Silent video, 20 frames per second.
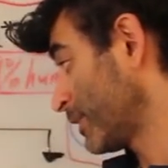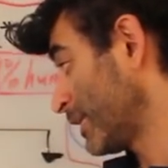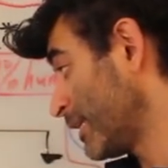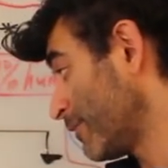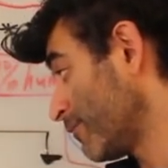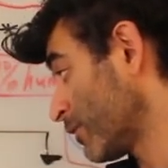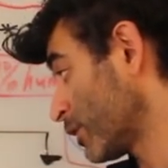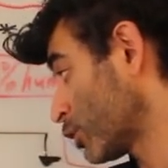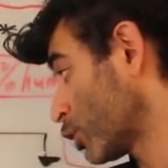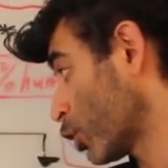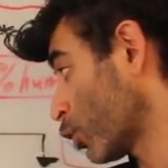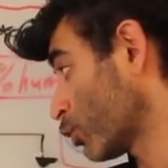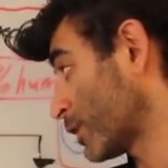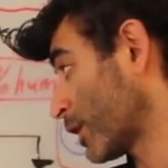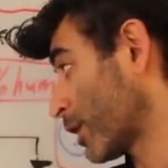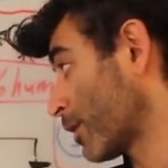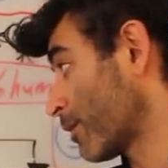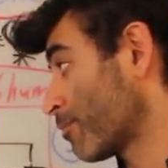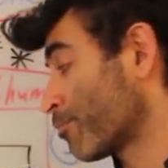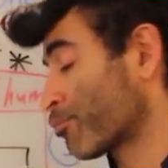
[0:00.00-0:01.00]
even though
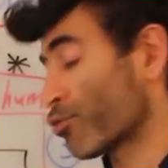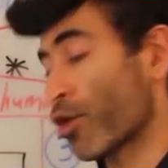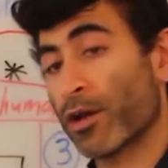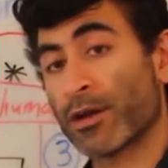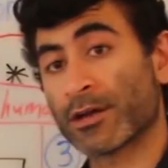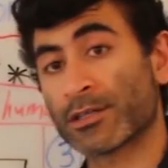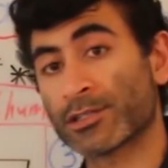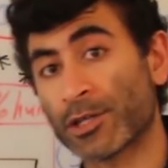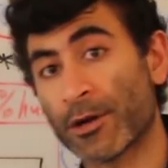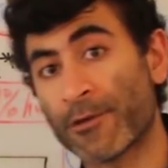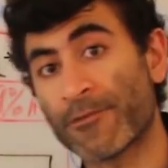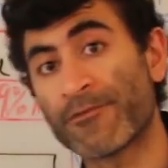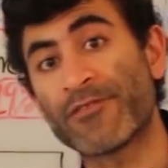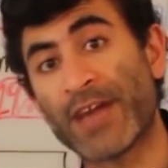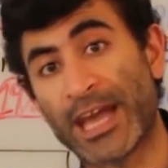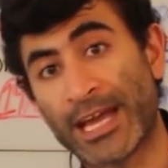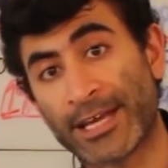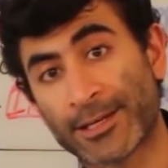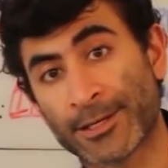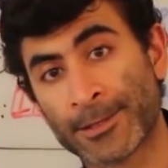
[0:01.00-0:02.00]
their products are
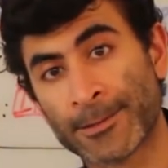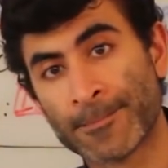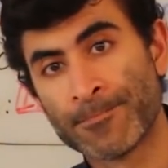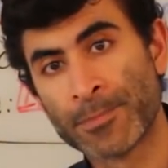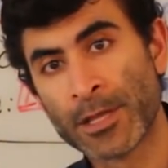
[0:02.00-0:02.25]
fake,